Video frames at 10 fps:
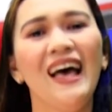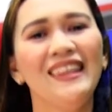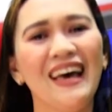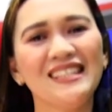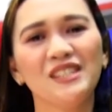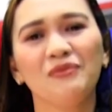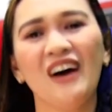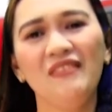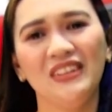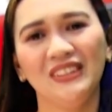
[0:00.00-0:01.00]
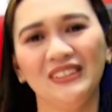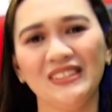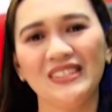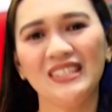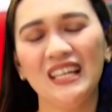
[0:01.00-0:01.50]
That's
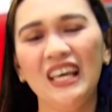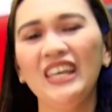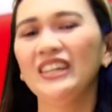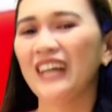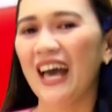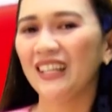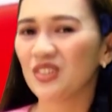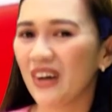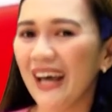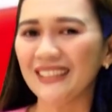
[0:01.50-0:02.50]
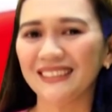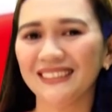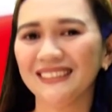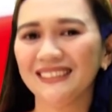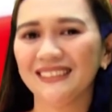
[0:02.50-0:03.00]
fabulous! You got it right!
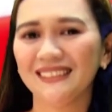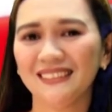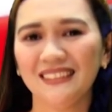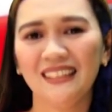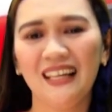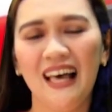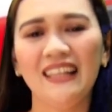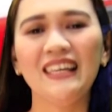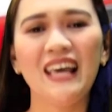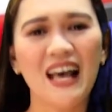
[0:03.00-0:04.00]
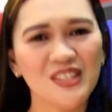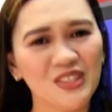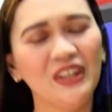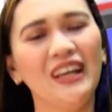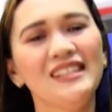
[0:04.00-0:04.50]
The
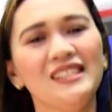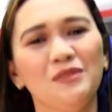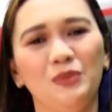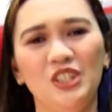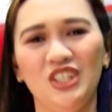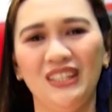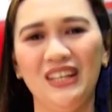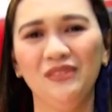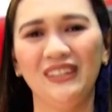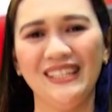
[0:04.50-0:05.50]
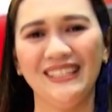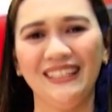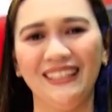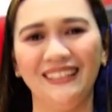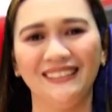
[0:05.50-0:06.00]
answer is appreciative
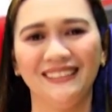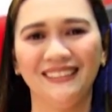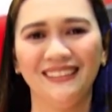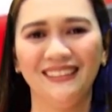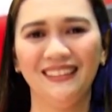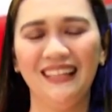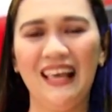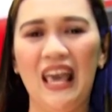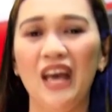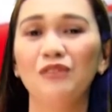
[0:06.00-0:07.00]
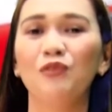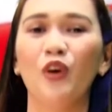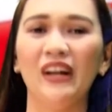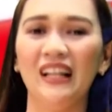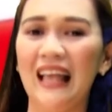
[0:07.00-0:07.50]
listening. And
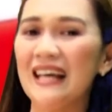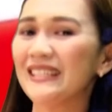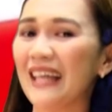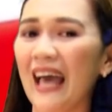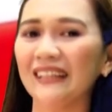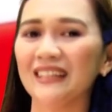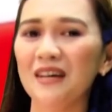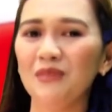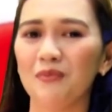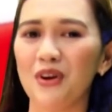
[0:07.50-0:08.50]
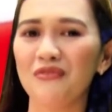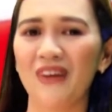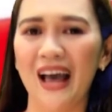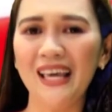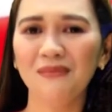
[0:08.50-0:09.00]
for the last item, number
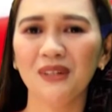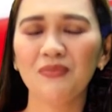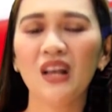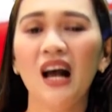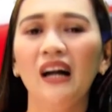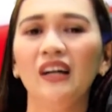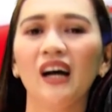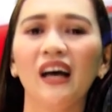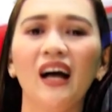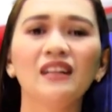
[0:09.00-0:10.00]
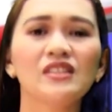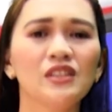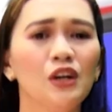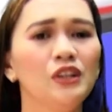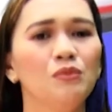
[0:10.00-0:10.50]
5, Raquel
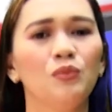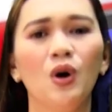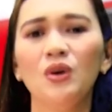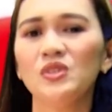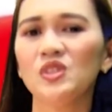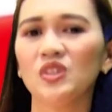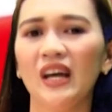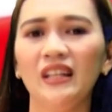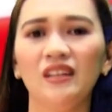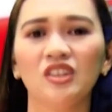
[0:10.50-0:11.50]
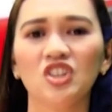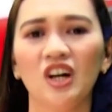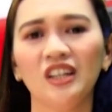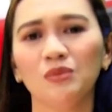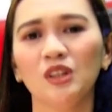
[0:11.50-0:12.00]
saw the most trending
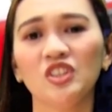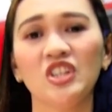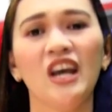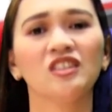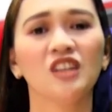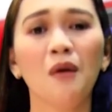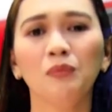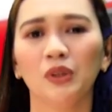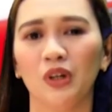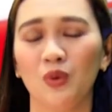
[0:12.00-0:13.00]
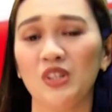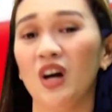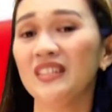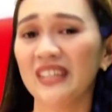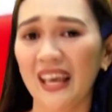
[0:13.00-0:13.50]
rechargeable chic tumbler was
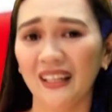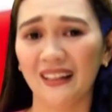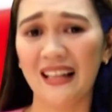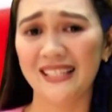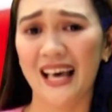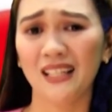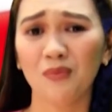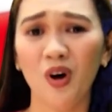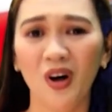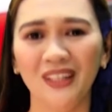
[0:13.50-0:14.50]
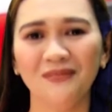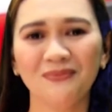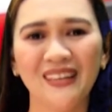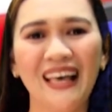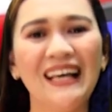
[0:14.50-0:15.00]
on sale at Lazada Mall.
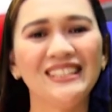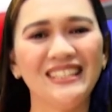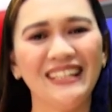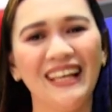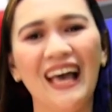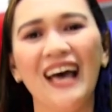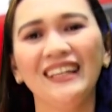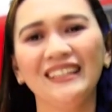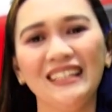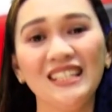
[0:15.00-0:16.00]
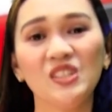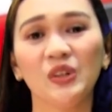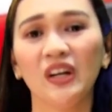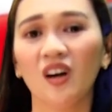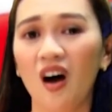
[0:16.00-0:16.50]
She then added it to
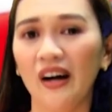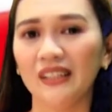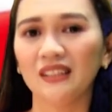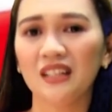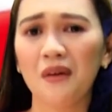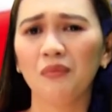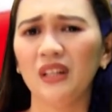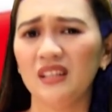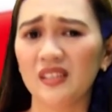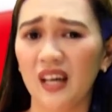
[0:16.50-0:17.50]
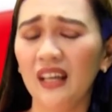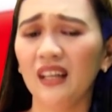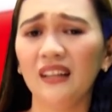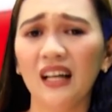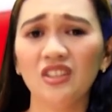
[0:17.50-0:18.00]
her cart, but
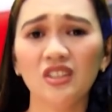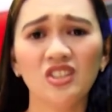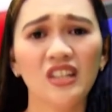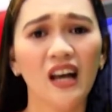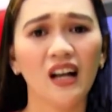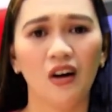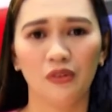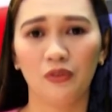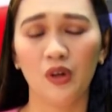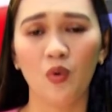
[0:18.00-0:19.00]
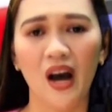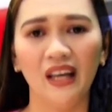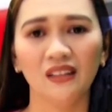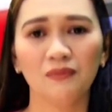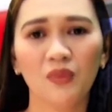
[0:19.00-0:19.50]
decided not to check out for a
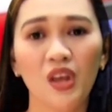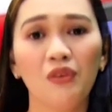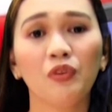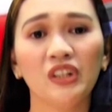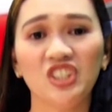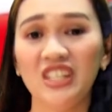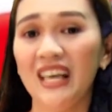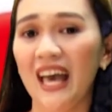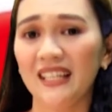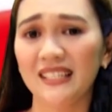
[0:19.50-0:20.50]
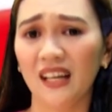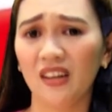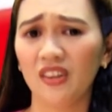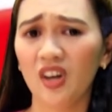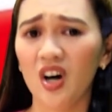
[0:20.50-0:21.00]
while, for she had a
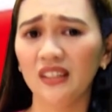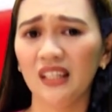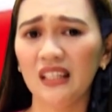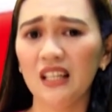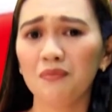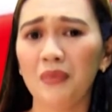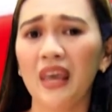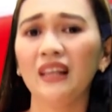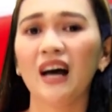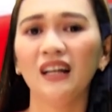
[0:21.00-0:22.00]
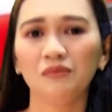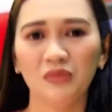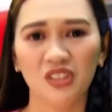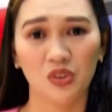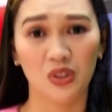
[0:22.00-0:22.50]
second thought that it may not
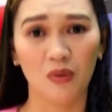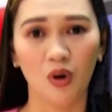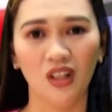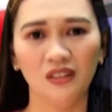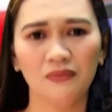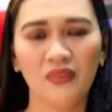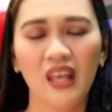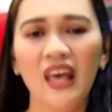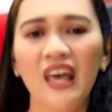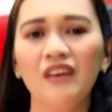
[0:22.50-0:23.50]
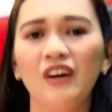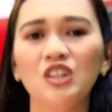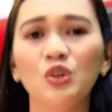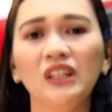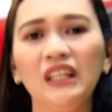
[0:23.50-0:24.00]
be durable.
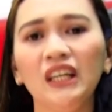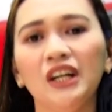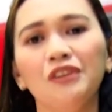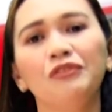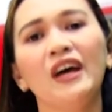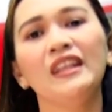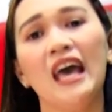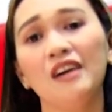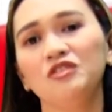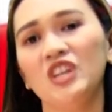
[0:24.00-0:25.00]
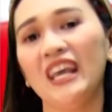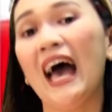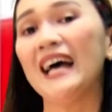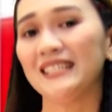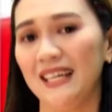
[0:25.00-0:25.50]
Eventually, her friend FJ
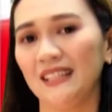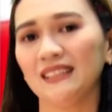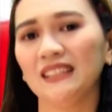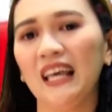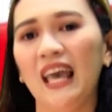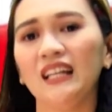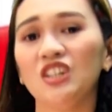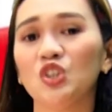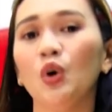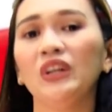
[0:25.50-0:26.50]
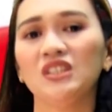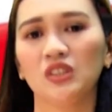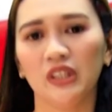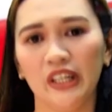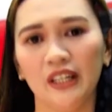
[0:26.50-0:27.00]
has it, and he showed it to
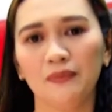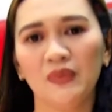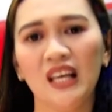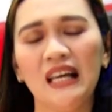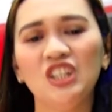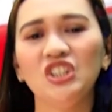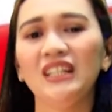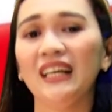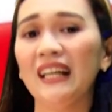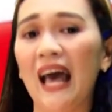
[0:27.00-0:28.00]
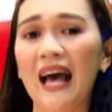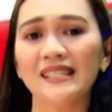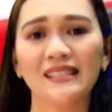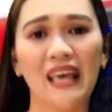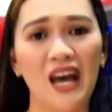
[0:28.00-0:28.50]
her. She then
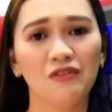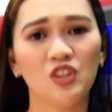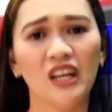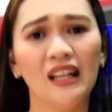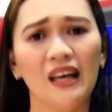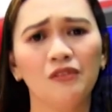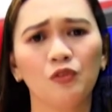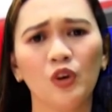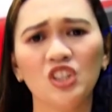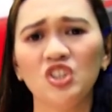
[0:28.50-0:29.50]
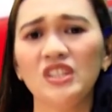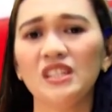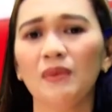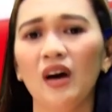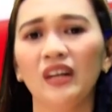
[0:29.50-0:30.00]
asked FJ a lot of questions
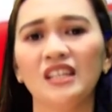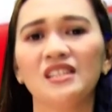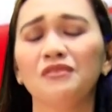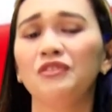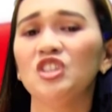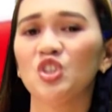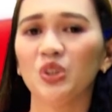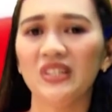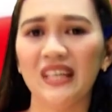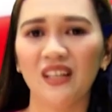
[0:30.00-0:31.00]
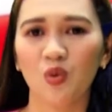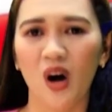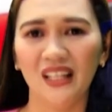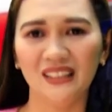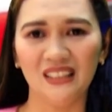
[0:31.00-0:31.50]
about its features and
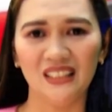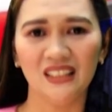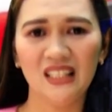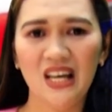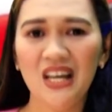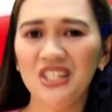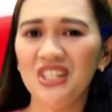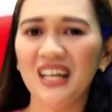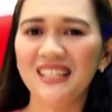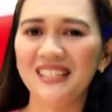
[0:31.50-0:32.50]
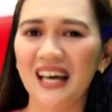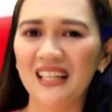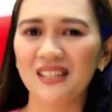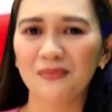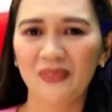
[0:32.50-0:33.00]
quality. She gets
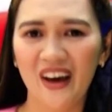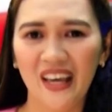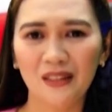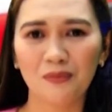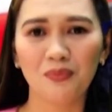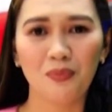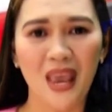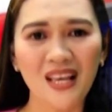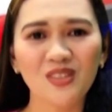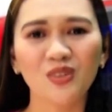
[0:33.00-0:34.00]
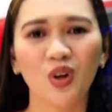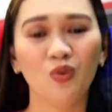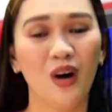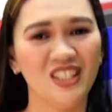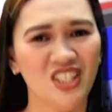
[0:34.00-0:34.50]
satisfied based on
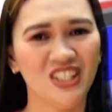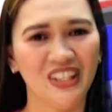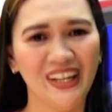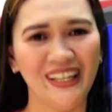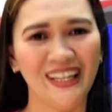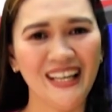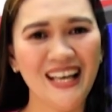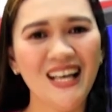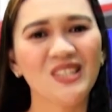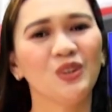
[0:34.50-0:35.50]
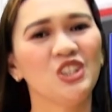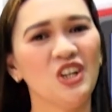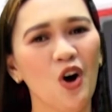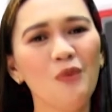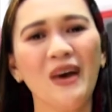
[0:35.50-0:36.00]
what she heard. So
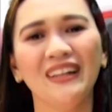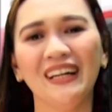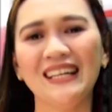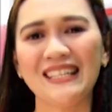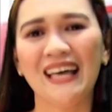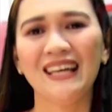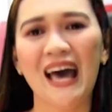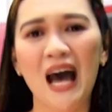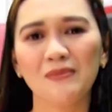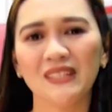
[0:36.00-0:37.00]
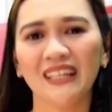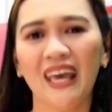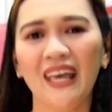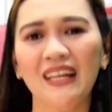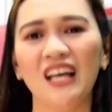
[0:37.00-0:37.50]
she opened her Lazada apps
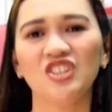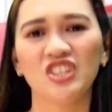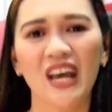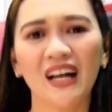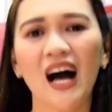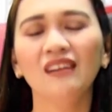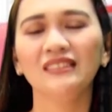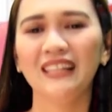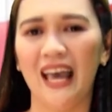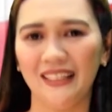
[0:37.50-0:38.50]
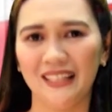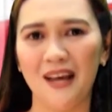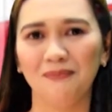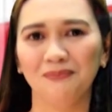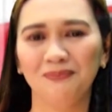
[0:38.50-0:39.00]
again and checked out the item.